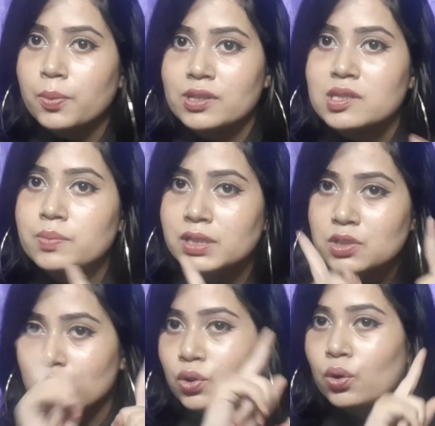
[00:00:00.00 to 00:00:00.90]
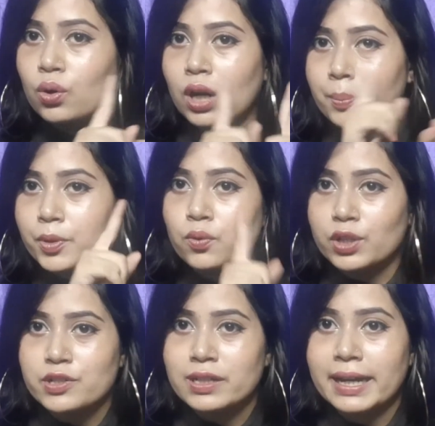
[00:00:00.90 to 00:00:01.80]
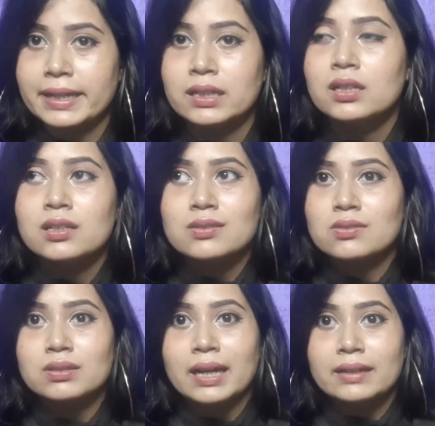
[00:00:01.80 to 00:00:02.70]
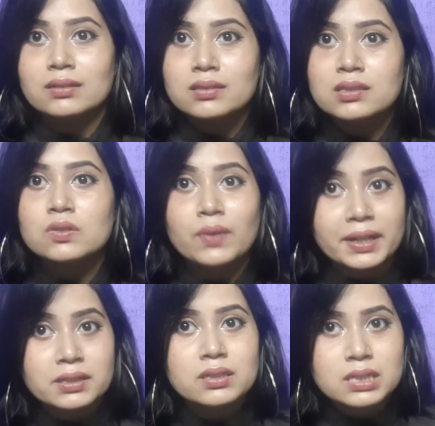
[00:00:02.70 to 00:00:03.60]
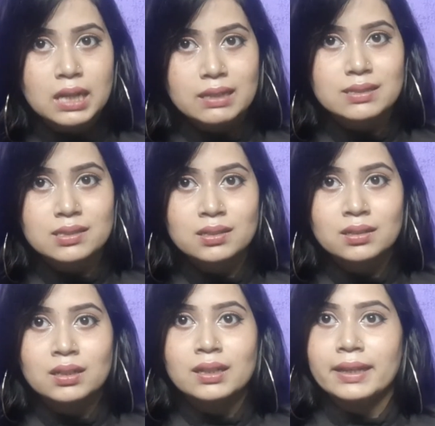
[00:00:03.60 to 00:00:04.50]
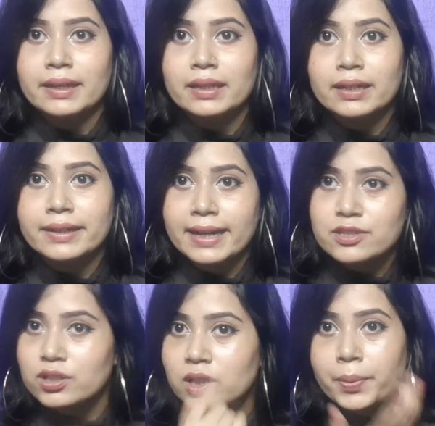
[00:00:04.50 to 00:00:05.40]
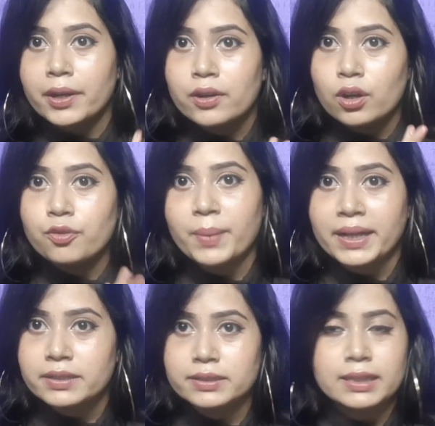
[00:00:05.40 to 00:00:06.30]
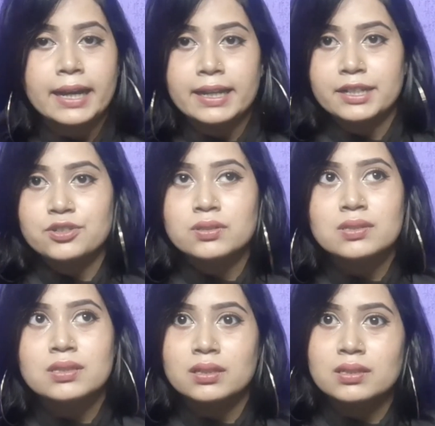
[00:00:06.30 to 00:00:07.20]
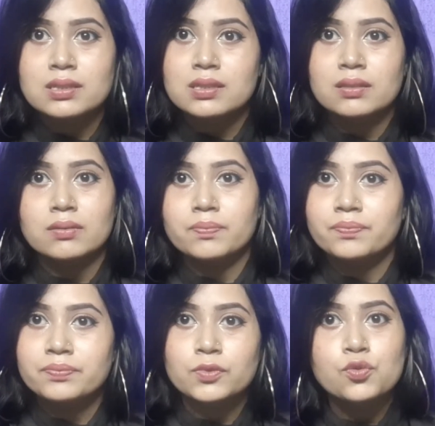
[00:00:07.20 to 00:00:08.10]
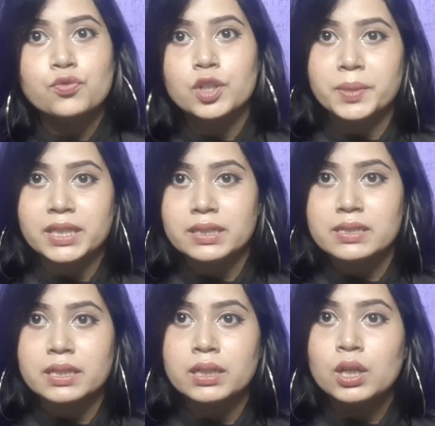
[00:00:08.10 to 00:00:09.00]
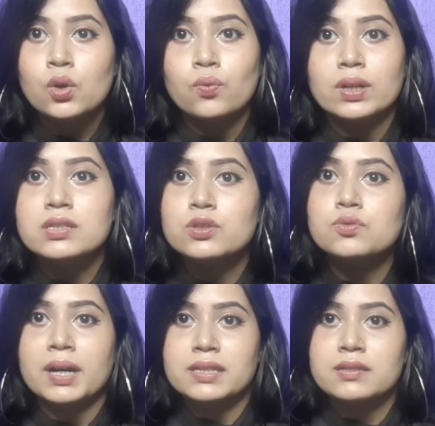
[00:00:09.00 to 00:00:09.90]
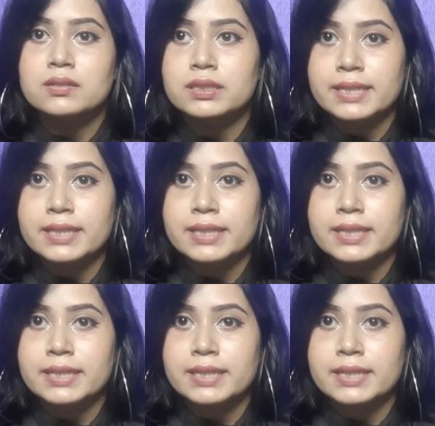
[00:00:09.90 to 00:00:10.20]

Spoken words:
possible to your upper waterline. So that is quite a task. Like attaching a pair of magnetic eyelashes is will be easy once you master the